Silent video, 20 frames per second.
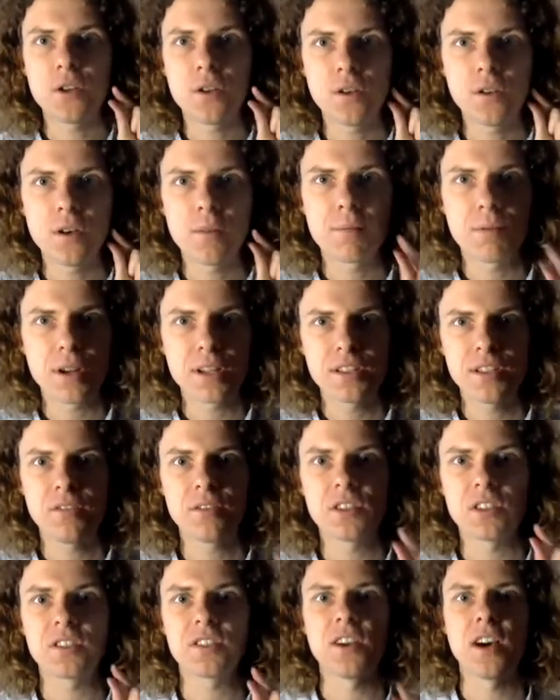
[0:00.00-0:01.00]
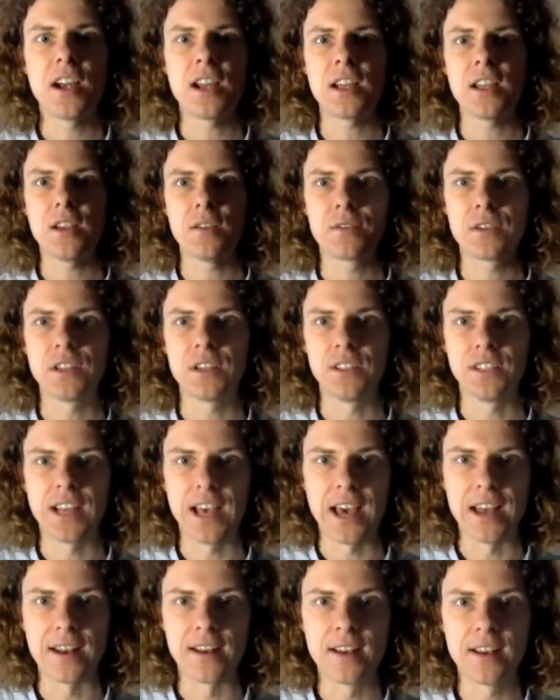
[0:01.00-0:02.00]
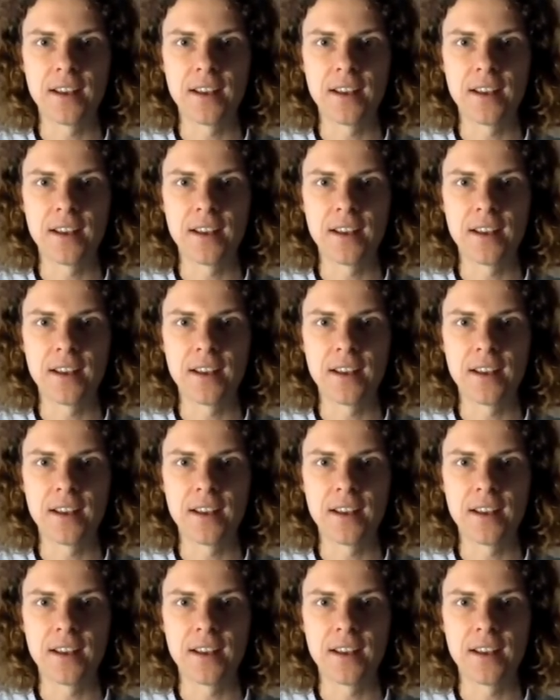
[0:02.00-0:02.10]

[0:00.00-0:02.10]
her oppressive society of Gilead.